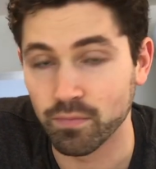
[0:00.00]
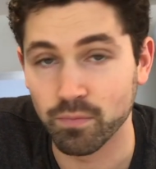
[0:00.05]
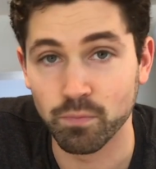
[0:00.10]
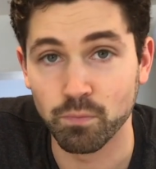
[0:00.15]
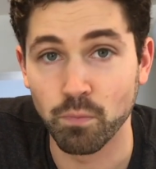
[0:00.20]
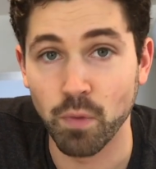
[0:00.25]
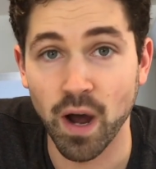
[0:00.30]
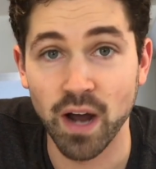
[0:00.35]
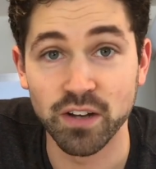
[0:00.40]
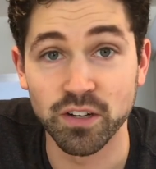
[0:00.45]

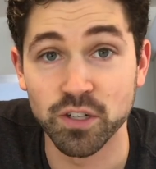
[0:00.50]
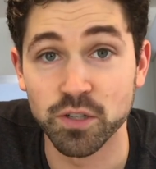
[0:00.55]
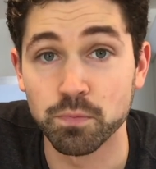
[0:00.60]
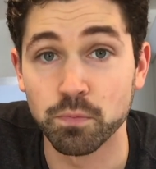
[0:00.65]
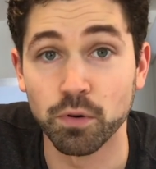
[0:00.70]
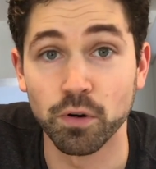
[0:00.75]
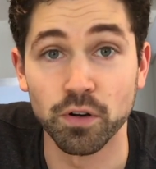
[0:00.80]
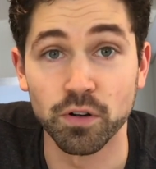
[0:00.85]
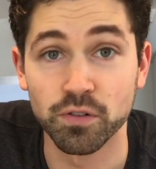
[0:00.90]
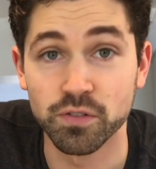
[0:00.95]
Mine just
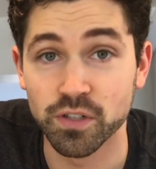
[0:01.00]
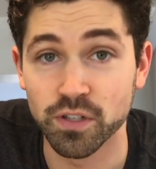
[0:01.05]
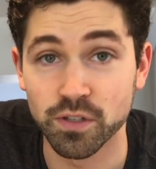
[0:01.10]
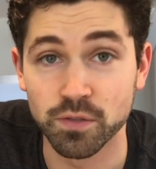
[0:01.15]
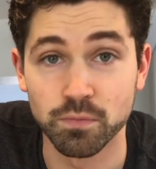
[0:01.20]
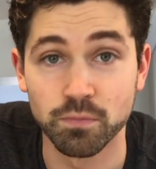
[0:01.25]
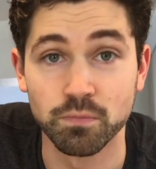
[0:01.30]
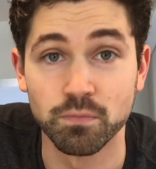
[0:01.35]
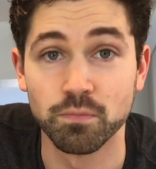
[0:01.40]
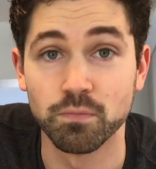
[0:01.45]
produces
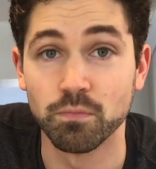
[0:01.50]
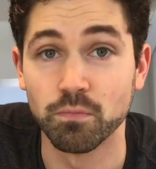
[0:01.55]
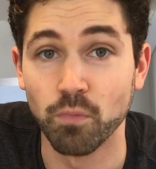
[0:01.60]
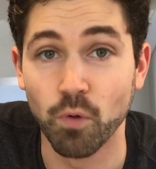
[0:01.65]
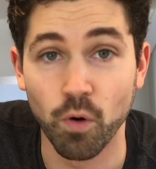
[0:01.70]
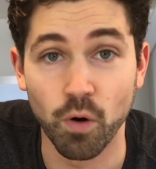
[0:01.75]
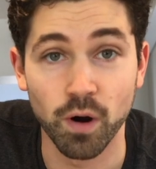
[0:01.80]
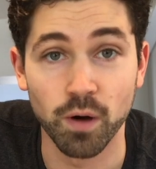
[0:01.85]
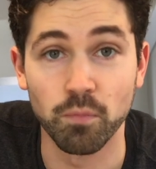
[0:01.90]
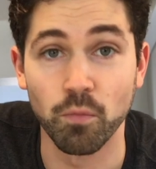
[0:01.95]

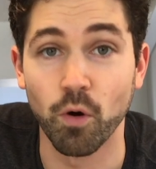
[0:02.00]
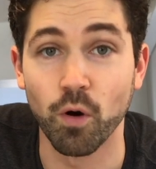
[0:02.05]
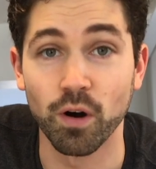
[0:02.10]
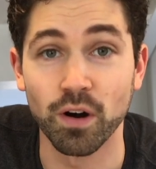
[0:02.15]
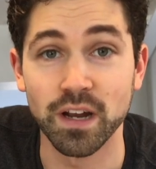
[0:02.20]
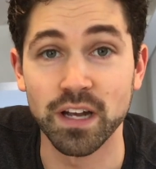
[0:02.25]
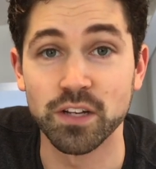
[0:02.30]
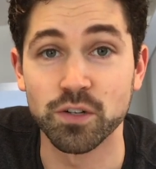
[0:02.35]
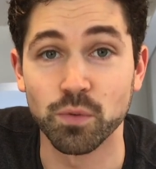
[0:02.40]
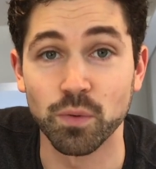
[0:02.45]
more and
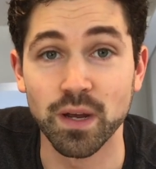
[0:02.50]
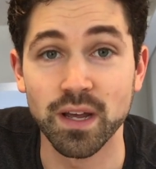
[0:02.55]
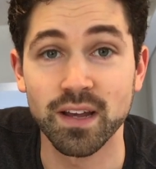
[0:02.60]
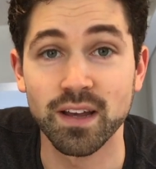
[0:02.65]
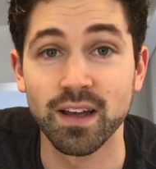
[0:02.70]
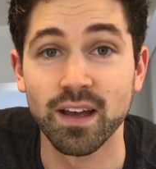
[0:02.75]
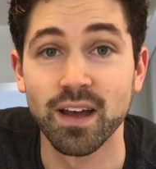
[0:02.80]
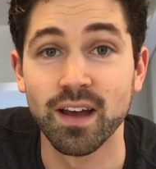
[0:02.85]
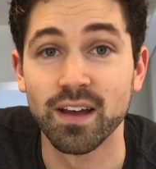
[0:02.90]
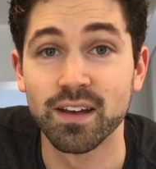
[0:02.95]
more each
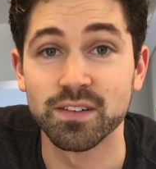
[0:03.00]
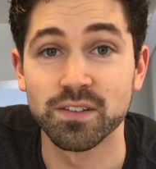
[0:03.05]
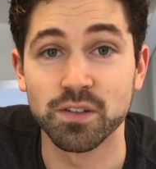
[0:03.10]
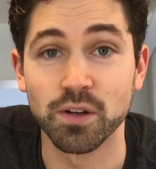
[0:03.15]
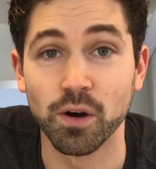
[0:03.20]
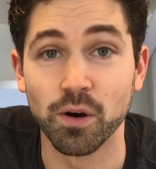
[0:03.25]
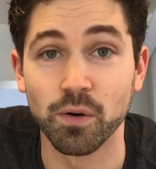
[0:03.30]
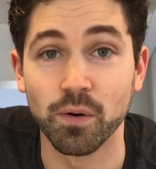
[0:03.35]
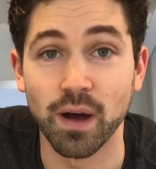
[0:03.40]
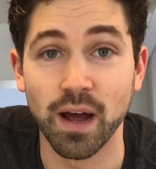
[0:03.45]
week,
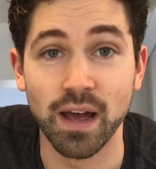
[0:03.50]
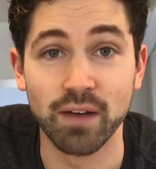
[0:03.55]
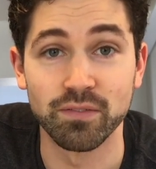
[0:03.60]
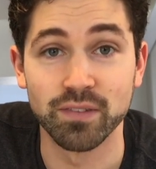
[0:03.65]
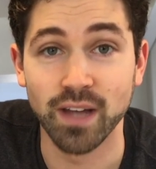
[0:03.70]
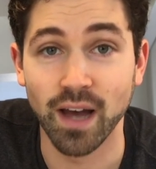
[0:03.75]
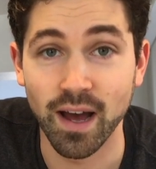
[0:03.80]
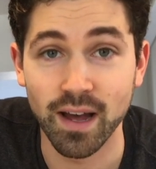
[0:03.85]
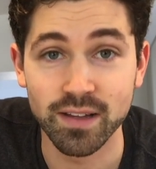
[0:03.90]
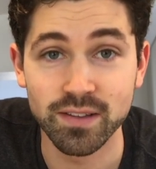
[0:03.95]
so I have
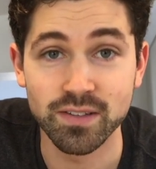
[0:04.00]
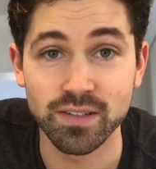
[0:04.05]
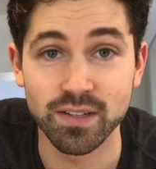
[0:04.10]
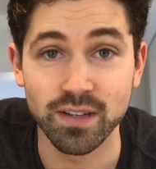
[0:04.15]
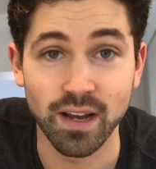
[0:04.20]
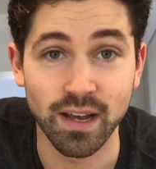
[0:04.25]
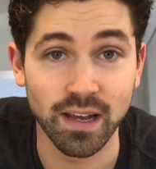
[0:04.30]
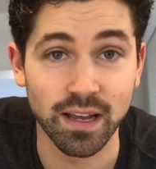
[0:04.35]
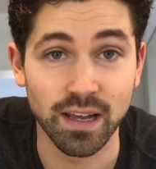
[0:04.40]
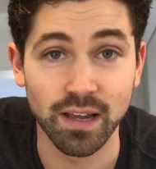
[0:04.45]
tons
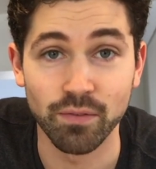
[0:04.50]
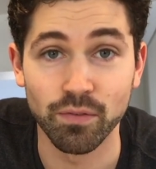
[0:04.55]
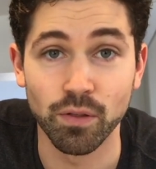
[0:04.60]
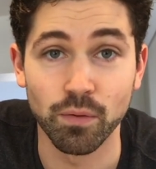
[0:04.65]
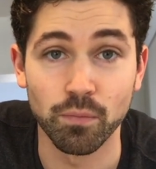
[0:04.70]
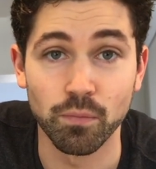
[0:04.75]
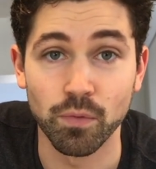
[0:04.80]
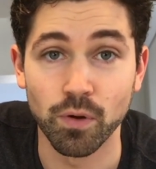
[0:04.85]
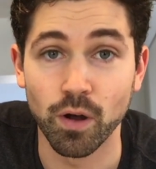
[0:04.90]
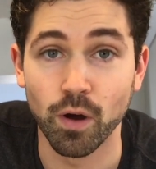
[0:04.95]
and I can give
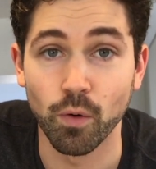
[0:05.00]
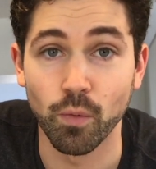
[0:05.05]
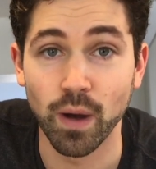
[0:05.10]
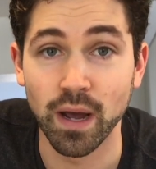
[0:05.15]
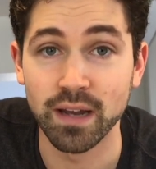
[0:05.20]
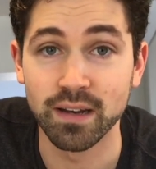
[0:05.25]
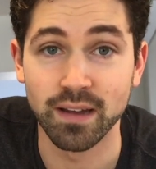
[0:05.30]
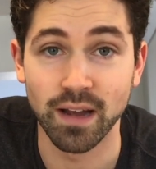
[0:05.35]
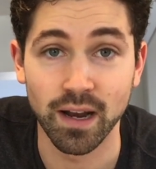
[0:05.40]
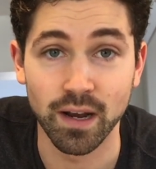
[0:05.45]
them
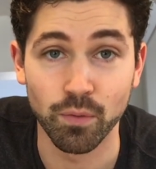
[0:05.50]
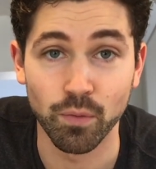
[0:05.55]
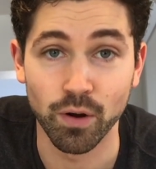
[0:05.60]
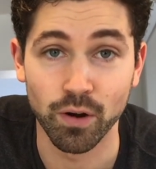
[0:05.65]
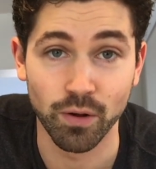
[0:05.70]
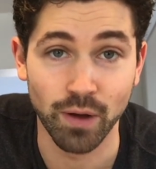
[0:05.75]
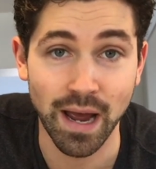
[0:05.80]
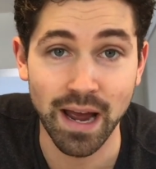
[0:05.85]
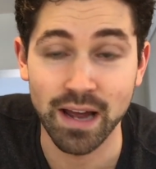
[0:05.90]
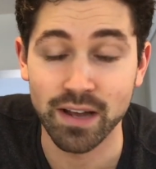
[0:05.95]
away to anyone
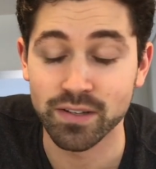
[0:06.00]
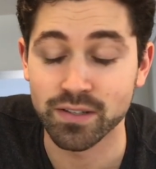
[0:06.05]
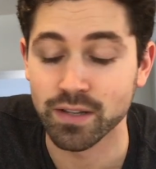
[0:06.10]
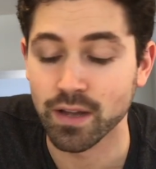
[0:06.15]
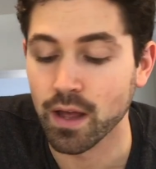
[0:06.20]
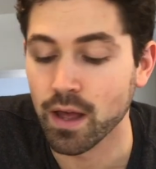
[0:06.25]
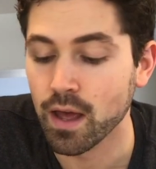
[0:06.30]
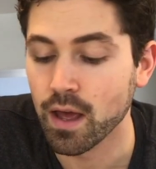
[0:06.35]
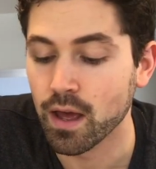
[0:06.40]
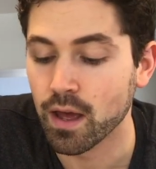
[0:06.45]
who asks,
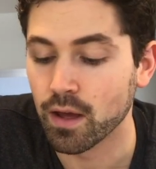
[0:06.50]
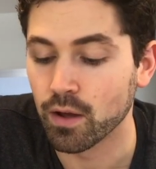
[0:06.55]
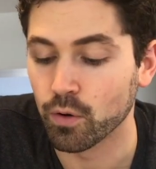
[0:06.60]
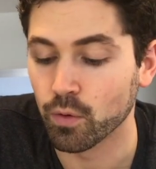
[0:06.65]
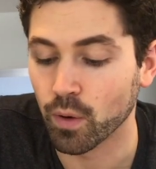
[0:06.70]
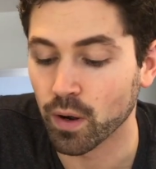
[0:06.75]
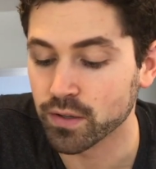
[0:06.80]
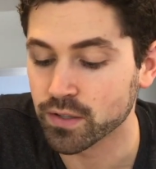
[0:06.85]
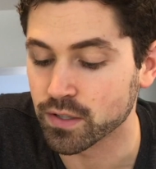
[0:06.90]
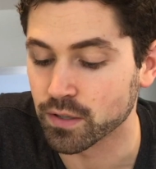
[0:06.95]
who
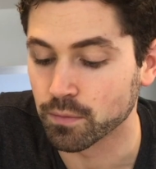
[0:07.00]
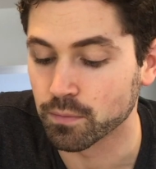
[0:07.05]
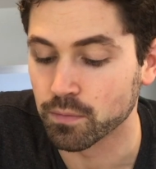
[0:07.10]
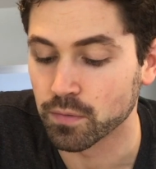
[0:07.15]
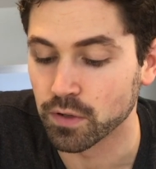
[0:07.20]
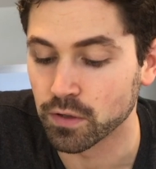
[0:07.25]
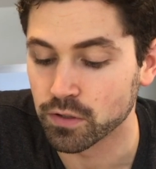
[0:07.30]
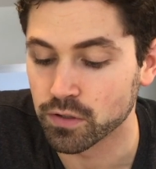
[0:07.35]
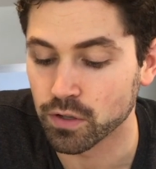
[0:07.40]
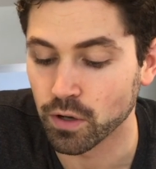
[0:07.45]
wants them.
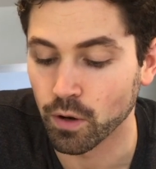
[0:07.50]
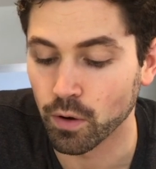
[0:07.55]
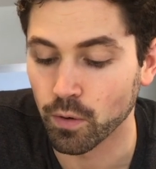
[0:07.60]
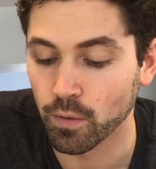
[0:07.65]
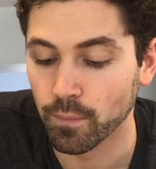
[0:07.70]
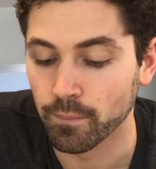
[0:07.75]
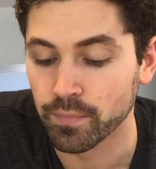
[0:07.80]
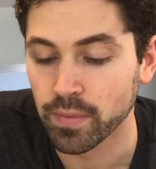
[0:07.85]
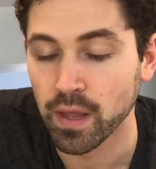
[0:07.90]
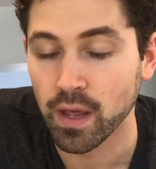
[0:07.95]
So,
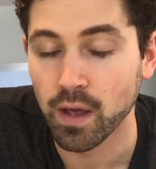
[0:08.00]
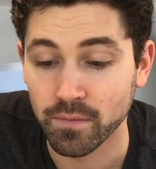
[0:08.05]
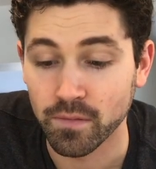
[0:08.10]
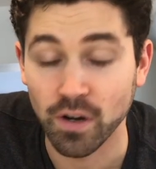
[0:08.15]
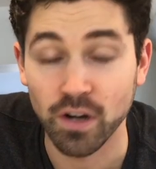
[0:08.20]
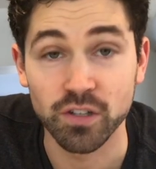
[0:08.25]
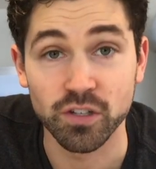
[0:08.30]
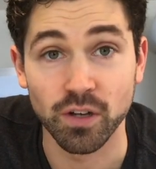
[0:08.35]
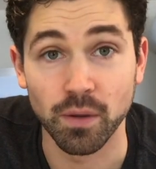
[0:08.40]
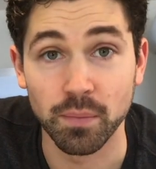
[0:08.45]
all
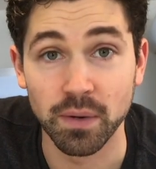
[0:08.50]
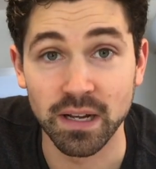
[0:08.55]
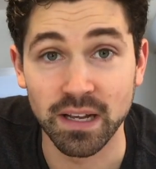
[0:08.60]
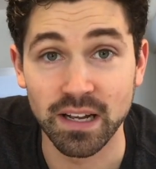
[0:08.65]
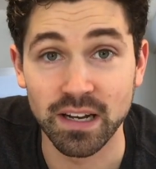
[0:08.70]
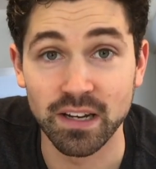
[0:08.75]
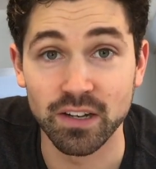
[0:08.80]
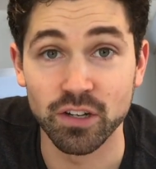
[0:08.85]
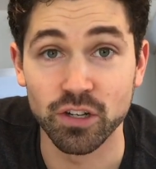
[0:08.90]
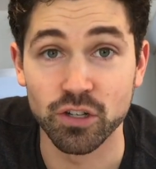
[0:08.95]
right, so I'm going to
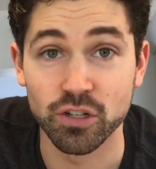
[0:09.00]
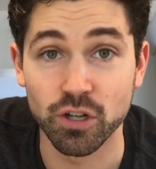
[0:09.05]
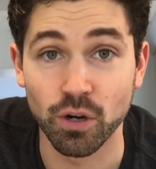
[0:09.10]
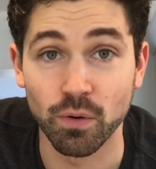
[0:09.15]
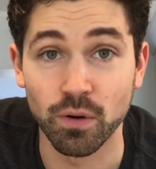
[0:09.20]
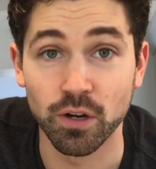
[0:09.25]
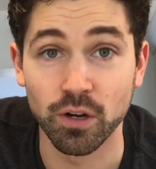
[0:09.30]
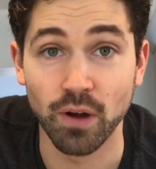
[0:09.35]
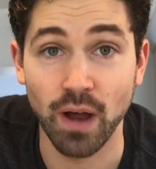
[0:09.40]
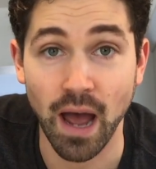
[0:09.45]
get into
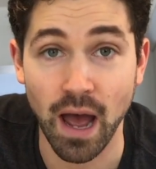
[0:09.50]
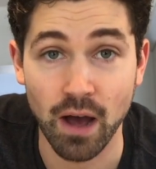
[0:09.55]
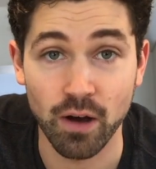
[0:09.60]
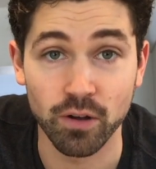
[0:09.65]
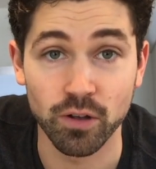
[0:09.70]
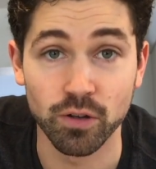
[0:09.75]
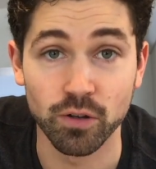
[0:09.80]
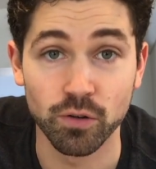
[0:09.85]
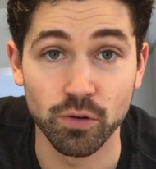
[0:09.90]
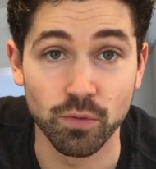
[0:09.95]
showing you how
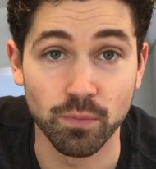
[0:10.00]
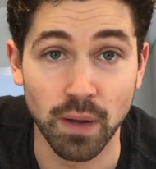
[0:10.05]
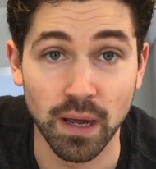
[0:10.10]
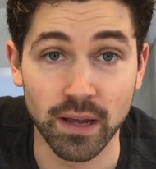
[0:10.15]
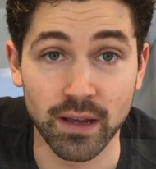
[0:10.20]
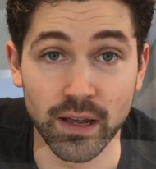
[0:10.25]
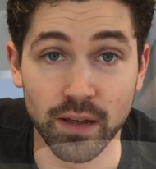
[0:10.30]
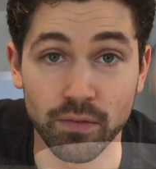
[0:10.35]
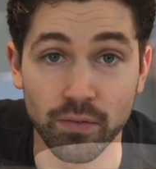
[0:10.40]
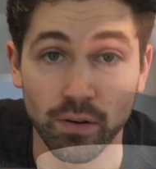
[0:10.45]
you
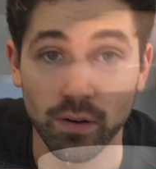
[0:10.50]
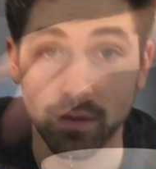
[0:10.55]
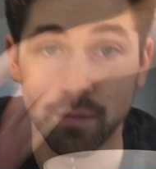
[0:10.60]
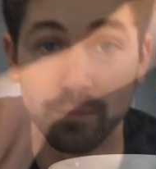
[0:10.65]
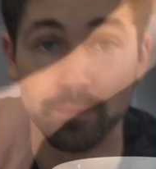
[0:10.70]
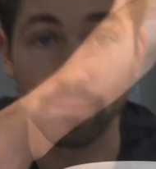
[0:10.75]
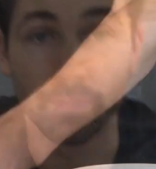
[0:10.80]
make kefir.